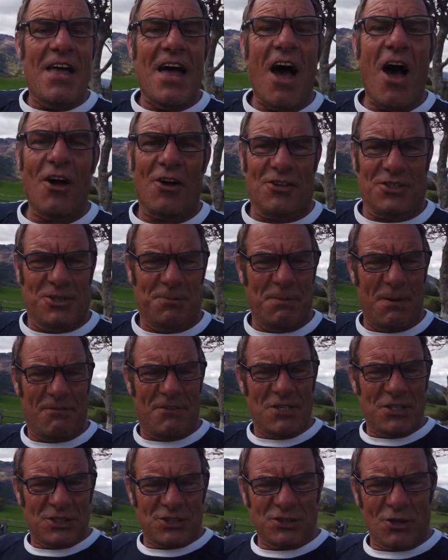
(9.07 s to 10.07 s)
I got some bit of
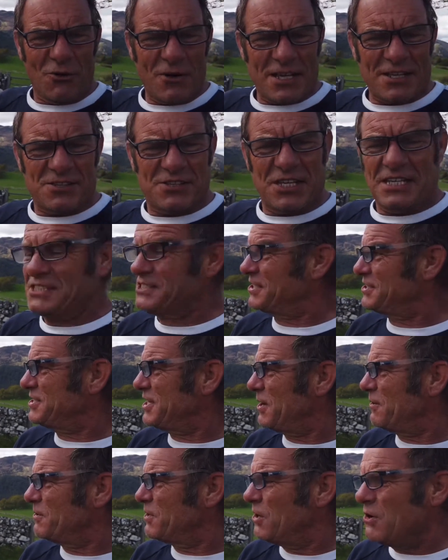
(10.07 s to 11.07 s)
historic things to
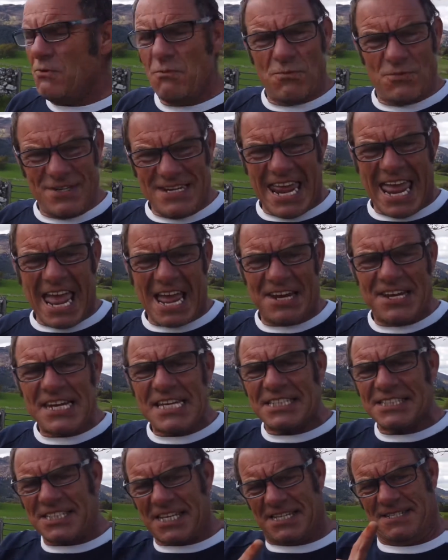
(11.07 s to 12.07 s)
tell you. Now,
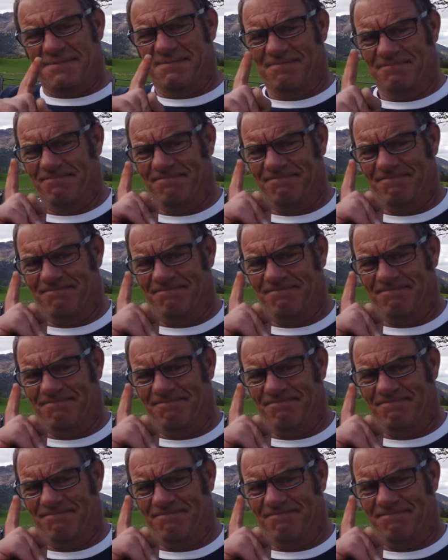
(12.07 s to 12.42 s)
listen.